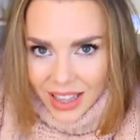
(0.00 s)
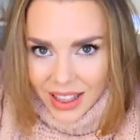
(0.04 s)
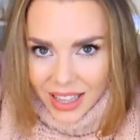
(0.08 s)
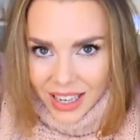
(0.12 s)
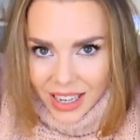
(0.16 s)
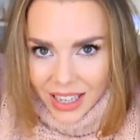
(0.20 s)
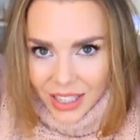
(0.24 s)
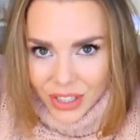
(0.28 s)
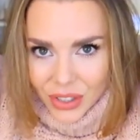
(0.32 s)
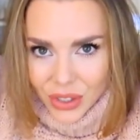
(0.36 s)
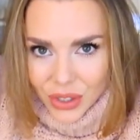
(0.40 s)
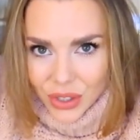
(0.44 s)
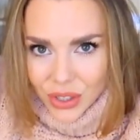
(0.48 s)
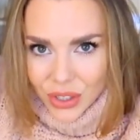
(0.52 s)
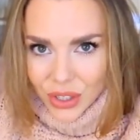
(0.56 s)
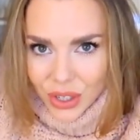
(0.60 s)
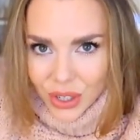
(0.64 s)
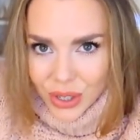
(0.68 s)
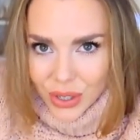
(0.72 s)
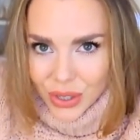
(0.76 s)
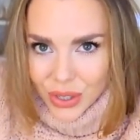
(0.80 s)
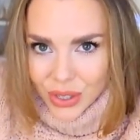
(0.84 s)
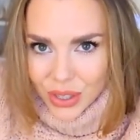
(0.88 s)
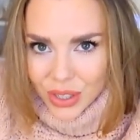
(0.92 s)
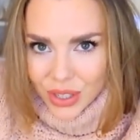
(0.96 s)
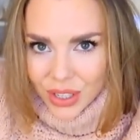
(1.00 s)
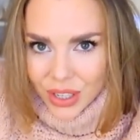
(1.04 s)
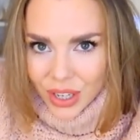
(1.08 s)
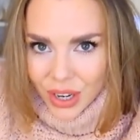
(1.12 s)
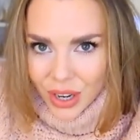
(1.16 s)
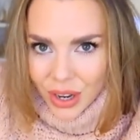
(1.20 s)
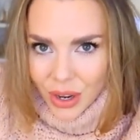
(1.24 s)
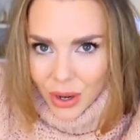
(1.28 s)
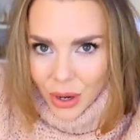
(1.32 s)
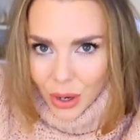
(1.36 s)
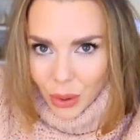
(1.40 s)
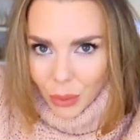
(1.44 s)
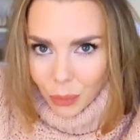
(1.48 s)
and then I just
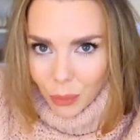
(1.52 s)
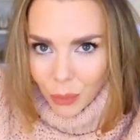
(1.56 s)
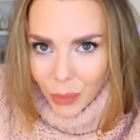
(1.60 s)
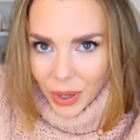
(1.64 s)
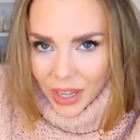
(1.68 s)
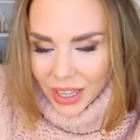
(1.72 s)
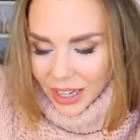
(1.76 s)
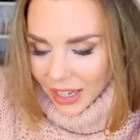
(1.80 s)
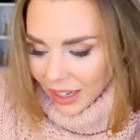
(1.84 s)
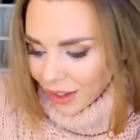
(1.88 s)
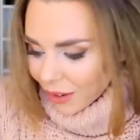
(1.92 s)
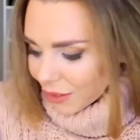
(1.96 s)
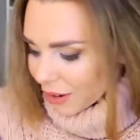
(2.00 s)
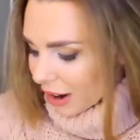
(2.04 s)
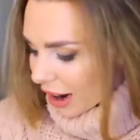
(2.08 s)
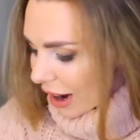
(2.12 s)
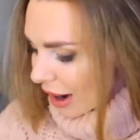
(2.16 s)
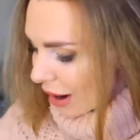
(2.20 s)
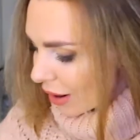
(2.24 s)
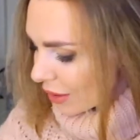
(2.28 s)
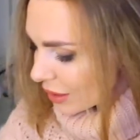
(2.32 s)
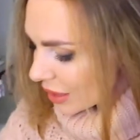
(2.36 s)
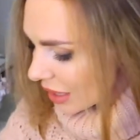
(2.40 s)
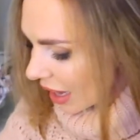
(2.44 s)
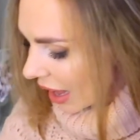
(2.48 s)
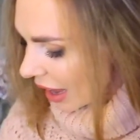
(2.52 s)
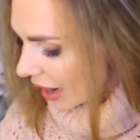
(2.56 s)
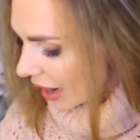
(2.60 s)
wiggle it around.